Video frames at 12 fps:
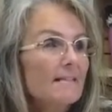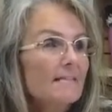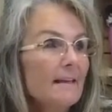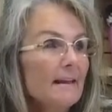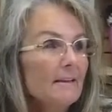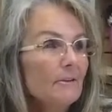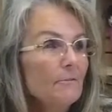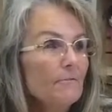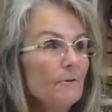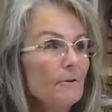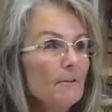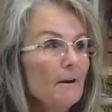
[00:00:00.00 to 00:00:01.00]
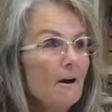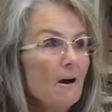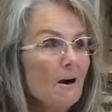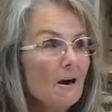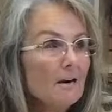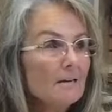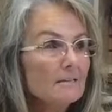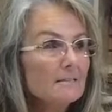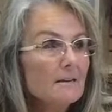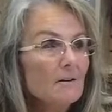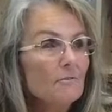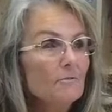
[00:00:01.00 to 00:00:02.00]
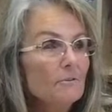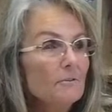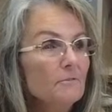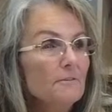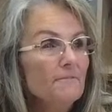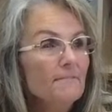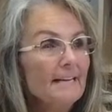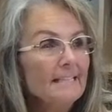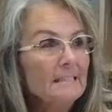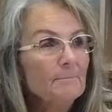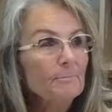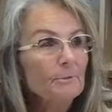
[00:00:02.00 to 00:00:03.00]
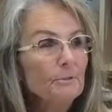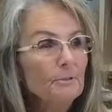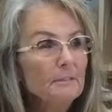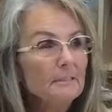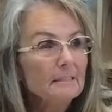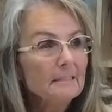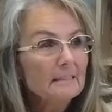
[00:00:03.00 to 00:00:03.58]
Thank you for the hearts over on the Facebook.